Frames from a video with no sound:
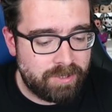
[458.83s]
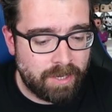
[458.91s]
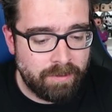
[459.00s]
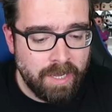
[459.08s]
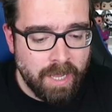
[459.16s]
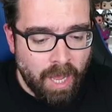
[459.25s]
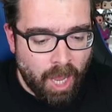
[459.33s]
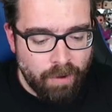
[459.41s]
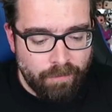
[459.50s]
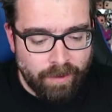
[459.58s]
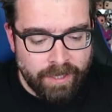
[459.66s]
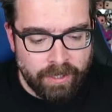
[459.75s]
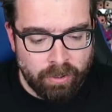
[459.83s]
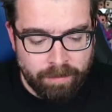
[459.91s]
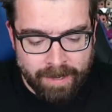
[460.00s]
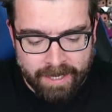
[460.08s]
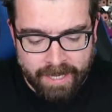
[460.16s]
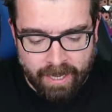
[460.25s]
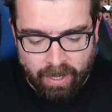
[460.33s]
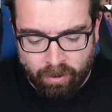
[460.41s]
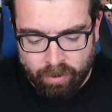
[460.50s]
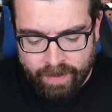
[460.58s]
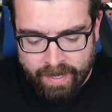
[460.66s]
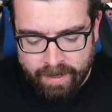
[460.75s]
So hopefully you'll all be able to get
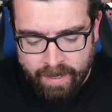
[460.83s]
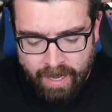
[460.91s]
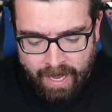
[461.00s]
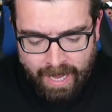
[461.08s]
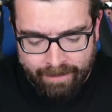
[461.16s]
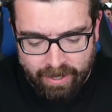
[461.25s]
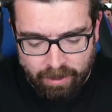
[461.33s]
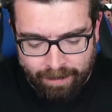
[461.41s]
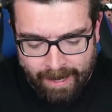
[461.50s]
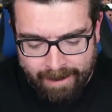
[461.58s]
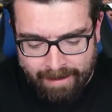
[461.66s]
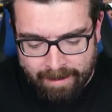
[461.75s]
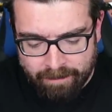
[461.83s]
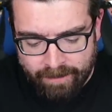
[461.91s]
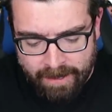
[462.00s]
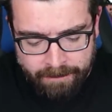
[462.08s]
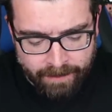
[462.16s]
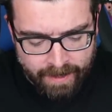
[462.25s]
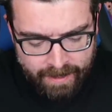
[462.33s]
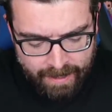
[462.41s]
hold of it, have a little play around with it,